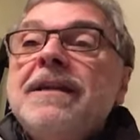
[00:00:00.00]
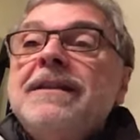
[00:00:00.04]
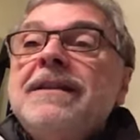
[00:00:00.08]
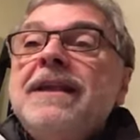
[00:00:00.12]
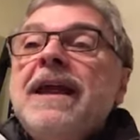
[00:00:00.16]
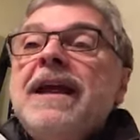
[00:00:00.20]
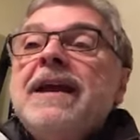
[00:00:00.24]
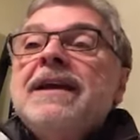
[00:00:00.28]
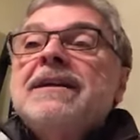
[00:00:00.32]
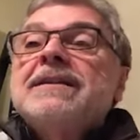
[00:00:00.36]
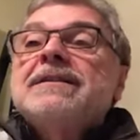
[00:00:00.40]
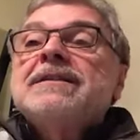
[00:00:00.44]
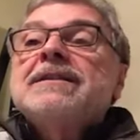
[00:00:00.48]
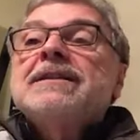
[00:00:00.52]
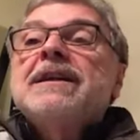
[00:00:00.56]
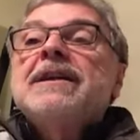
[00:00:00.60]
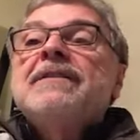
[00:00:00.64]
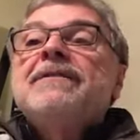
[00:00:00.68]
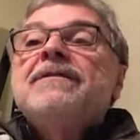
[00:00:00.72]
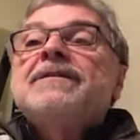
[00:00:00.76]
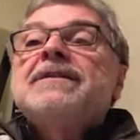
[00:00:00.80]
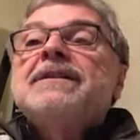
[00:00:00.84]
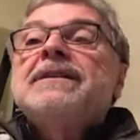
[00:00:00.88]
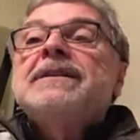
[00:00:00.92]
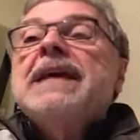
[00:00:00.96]
They
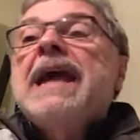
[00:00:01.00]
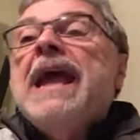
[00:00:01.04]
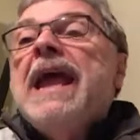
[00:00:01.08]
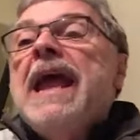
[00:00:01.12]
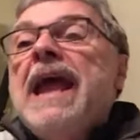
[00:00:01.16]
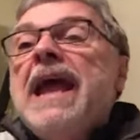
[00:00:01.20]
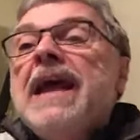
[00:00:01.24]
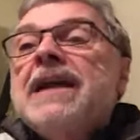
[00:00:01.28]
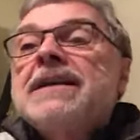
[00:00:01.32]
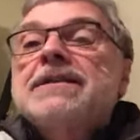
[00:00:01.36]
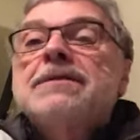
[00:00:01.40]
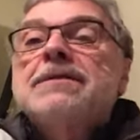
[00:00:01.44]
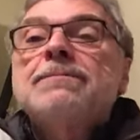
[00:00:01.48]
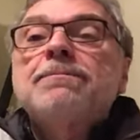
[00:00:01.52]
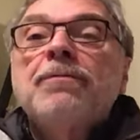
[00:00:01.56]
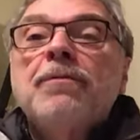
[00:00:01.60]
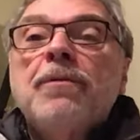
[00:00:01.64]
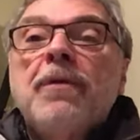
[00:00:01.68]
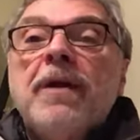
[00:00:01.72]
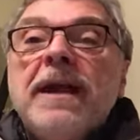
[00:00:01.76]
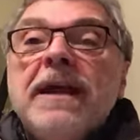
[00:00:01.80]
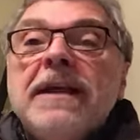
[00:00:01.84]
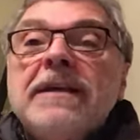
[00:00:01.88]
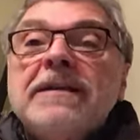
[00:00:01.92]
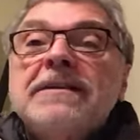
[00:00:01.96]
accept tax
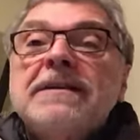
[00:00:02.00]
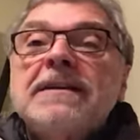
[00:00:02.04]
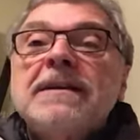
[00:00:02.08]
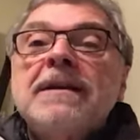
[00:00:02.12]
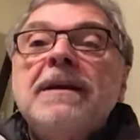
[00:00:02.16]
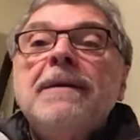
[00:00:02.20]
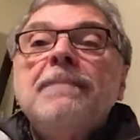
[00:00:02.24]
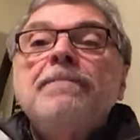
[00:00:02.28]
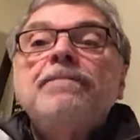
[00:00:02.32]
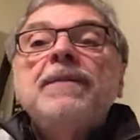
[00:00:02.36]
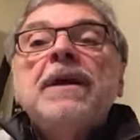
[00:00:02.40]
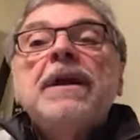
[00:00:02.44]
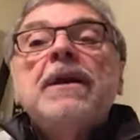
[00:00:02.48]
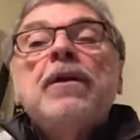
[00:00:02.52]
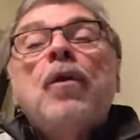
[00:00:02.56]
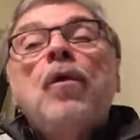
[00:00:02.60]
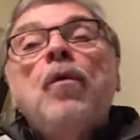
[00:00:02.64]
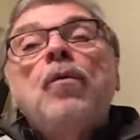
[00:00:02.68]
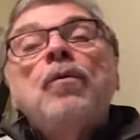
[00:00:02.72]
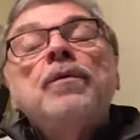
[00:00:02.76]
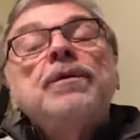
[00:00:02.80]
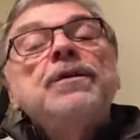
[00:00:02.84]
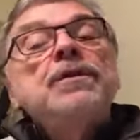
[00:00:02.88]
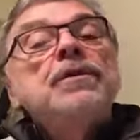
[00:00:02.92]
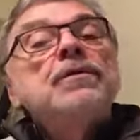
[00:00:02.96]
breaks that
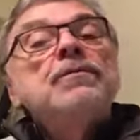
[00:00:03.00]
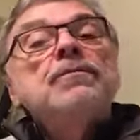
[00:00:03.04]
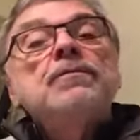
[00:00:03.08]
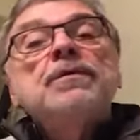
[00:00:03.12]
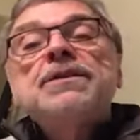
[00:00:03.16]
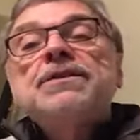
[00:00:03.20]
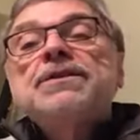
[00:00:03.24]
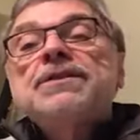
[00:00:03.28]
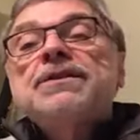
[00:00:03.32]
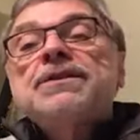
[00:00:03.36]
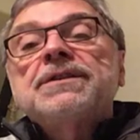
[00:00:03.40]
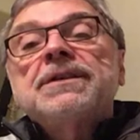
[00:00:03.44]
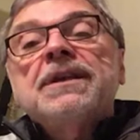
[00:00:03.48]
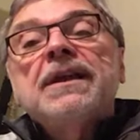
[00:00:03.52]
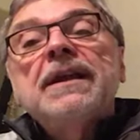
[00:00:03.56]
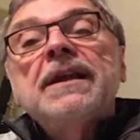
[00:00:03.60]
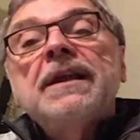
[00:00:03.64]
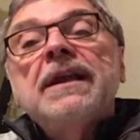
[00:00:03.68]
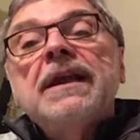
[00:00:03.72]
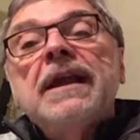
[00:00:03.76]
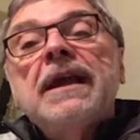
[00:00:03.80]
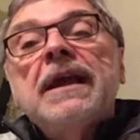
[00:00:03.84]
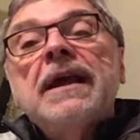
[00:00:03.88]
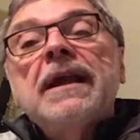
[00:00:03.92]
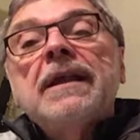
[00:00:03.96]
only the richest
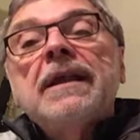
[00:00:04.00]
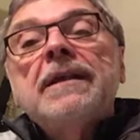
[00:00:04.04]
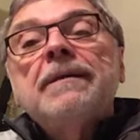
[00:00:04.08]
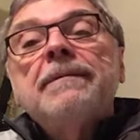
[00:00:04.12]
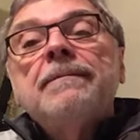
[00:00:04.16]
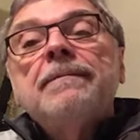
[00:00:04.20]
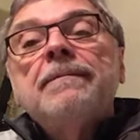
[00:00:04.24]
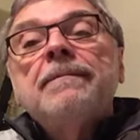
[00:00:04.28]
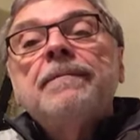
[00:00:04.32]
can get.